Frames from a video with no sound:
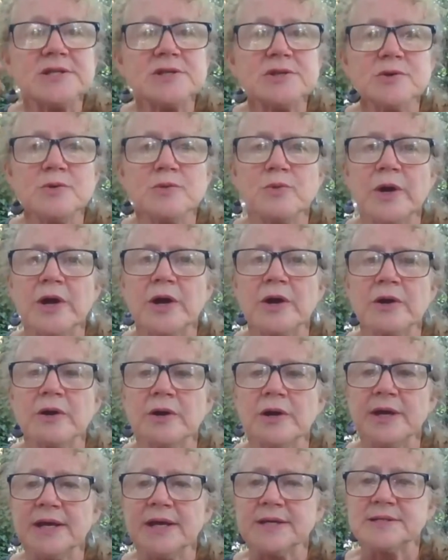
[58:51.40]
to
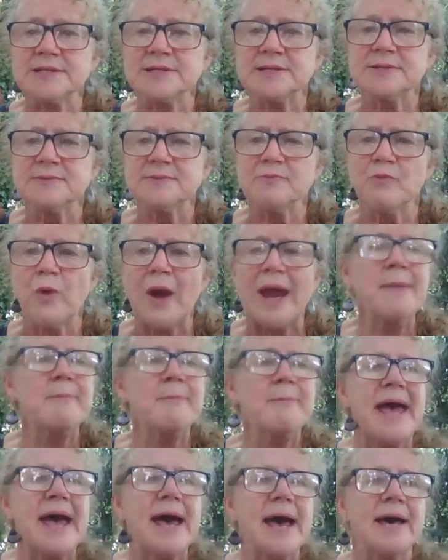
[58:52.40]
where it's way
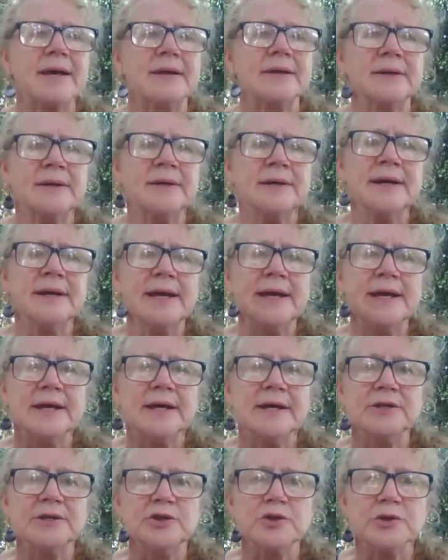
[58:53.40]
bad
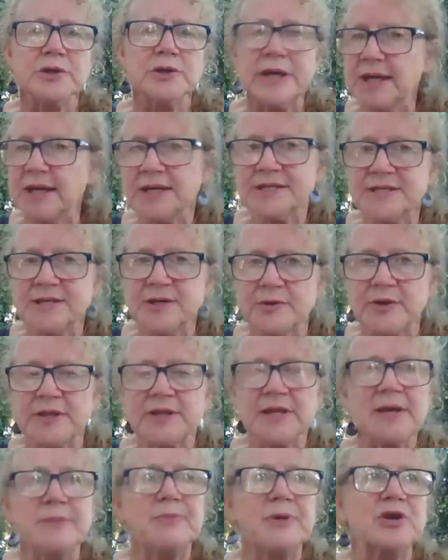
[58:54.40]
and you can't deal with
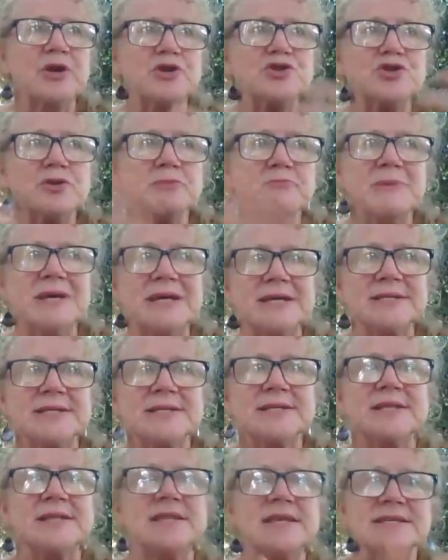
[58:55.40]
it because you missed
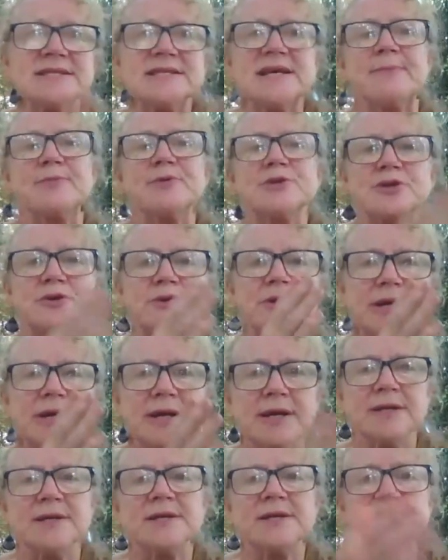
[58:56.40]
this
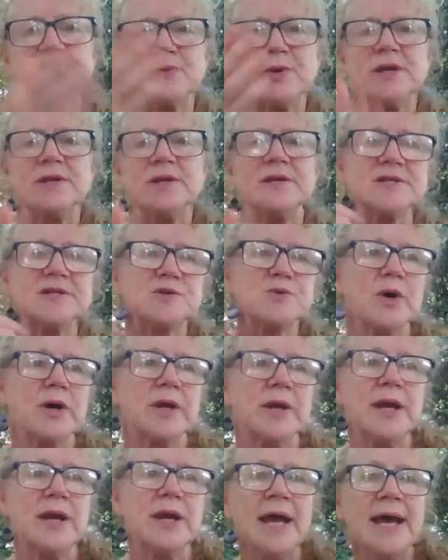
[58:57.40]
opportunity and this one and this
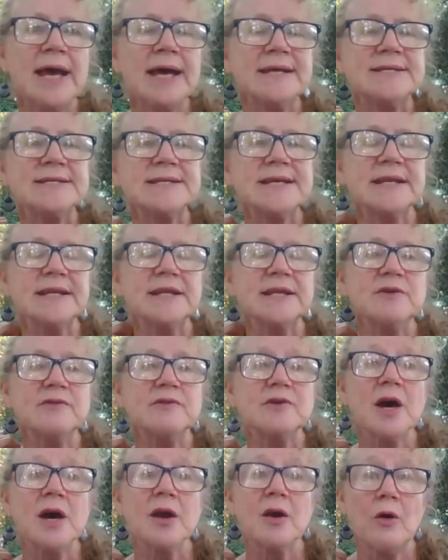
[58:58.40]
one, and suddenly you've
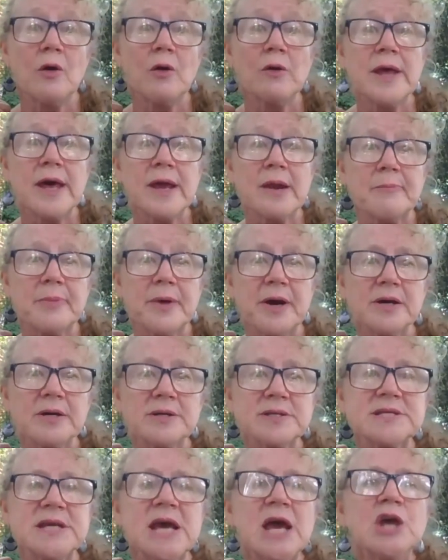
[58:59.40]
got a whole lot of
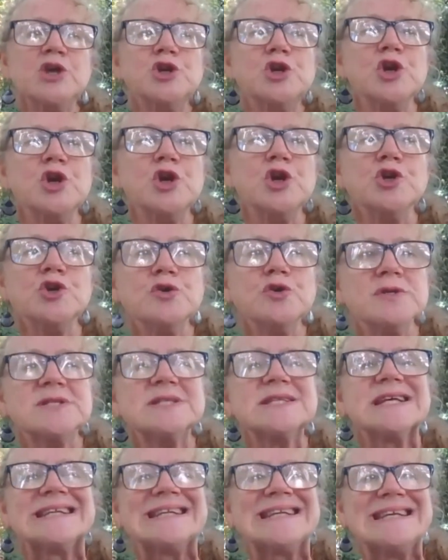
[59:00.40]
bugs, you use the
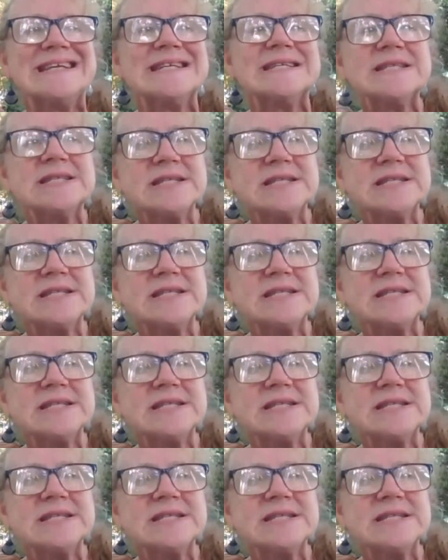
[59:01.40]
least